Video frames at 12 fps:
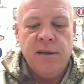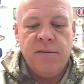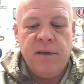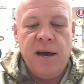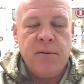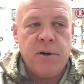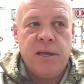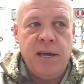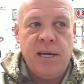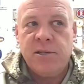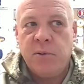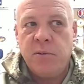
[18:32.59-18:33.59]
If that were the
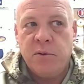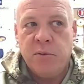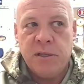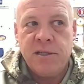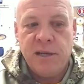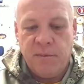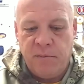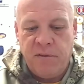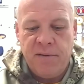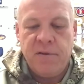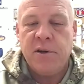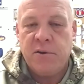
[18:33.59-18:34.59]
case, we would have been sub
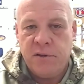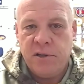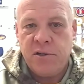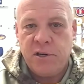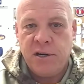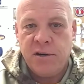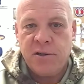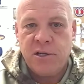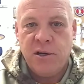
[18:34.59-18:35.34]
500 this year.